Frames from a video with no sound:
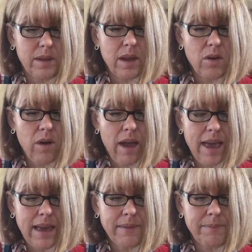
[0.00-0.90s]

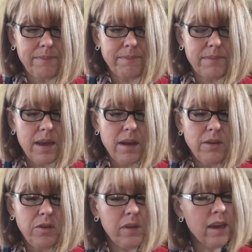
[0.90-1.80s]
Crying.
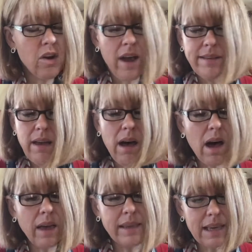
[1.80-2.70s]
Julia cries
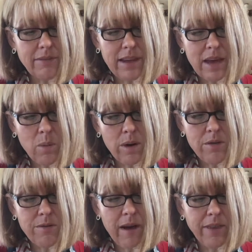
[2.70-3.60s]
all evening when
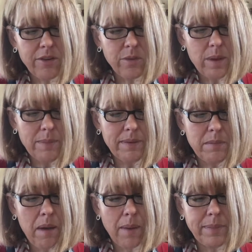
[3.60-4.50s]
her father sweeps
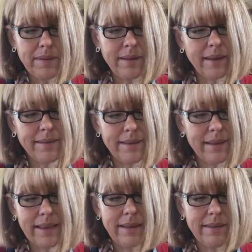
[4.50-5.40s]
and mops and dusts and
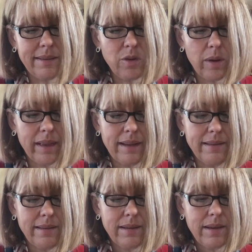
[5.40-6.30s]
cleans the
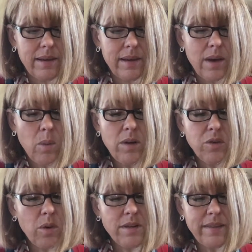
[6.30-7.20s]
toilets. When
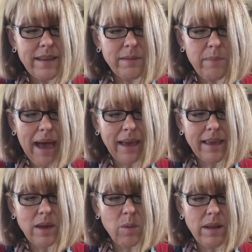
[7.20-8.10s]
George sees Mac,
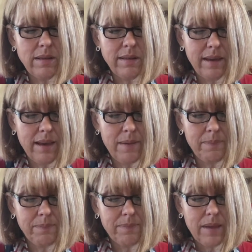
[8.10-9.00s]
he runs to
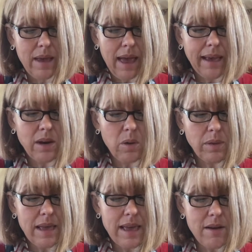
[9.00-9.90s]
him. I can
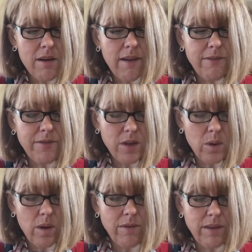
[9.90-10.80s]
only hear a
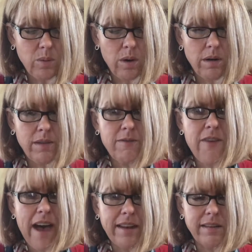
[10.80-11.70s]
few of his words.
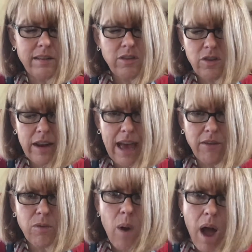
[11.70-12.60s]
Vet, should have,
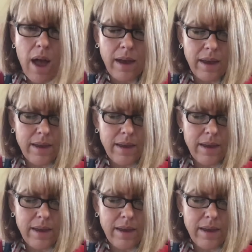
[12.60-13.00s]
wrong.